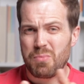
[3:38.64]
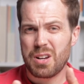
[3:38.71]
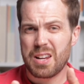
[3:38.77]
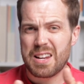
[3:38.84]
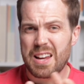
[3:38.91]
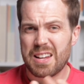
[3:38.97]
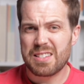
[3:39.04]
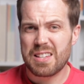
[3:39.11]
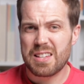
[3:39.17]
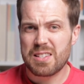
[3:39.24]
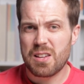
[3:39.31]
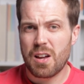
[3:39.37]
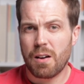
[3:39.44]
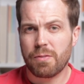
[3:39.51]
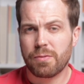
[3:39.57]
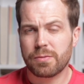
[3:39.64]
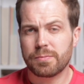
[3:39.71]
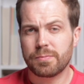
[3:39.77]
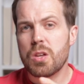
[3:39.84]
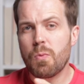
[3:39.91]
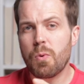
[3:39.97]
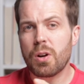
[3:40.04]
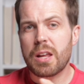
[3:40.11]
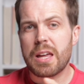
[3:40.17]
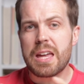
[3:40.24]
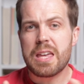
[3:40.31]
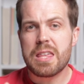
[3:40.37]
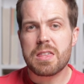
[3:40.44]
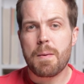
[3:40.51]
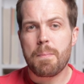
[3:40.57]
Pretty nasty stuff. You want
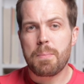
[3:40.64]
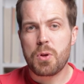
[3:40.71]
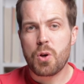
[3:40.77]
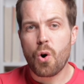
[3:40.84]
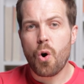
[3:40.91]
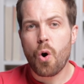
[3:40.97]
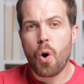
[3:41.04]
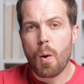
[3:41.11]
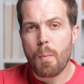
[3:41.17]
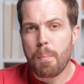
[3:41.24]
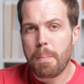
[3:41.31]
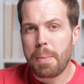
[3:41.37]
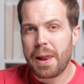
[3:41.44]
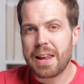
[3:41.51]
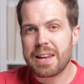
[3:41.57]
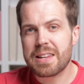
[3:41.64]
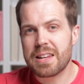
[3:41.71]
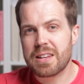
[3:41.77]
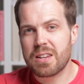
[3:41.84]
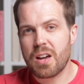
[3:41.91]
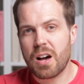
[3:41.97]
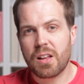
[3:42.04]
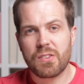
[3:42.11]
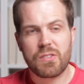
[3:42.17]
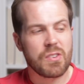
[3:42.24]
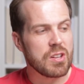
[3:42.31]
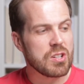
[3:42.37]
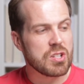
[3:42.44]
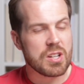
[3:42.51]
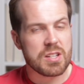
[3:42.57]
either pure blended nuts,
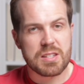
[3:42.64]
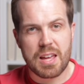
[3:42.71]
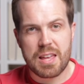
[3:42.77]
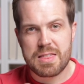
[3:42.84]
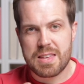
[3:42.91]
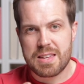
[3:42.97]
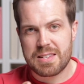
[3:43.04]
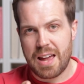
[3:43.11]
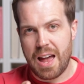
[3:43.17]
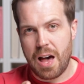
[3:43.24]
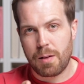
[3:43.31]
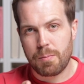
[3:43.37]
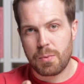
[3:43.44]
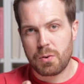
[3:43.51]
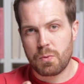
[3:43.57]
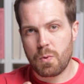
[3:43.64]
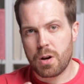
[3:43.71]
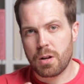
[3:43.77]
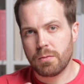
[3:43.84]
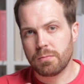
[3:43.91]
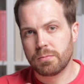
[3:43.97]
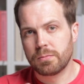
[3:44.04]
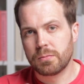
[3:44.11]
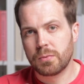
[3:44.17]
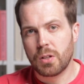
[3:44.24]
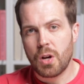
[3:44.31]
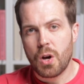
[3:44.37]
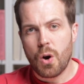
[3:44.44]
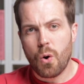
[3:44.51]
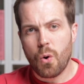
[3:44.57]
such as in this almond one,
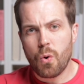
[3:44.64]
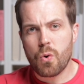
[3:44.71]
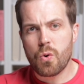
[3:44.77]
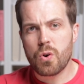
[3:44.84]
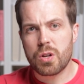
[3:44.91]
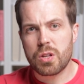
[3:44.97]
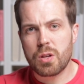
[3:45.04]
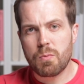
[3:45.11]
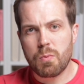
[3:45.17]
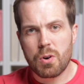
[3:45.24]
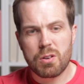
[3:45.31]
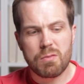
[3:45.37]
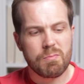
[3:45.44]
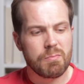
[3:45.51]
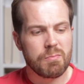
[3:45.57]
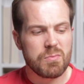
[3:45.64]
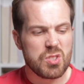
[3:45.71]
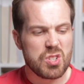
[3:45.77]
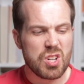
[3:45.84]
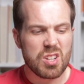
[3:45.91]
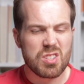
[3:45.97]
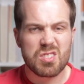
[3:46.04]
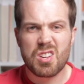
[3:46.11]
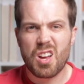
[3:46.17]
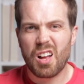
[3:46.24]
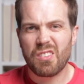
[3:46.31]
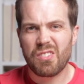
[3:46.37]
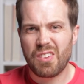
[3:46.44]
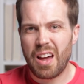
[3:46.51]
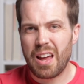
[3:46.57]
or you want just
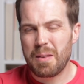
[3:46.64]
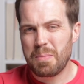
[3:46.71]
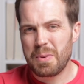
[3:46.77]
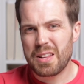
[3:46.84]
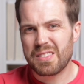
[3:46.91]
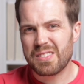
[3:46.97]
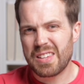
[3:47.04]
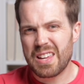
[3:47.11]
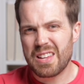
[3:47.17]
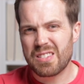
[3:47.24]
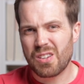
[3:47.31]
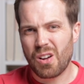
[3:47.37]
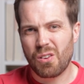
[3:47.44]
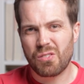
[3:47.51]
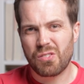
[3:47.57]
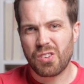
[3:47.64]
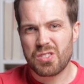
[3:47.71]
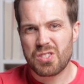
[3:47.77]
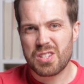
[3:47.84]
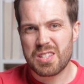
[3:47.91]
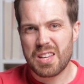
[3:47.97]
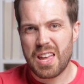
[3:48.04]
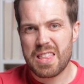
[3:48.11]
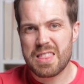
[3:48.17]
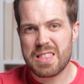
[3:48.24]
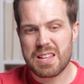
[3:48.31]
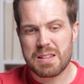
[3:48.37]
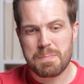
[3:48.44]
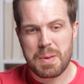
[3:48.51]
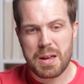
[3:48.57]
nuts and a bit of sea salt, such as in
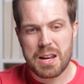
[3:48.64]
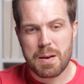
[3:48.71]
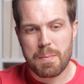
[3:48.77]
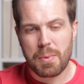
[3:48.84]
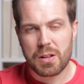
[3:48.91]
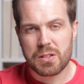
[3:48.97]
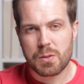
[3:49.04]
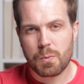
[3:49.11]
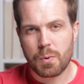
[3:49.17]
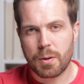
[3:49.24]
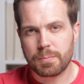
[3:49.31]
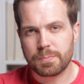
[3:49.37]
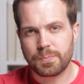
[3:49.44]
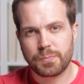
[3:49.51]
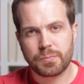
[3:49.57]
this peanut butter one.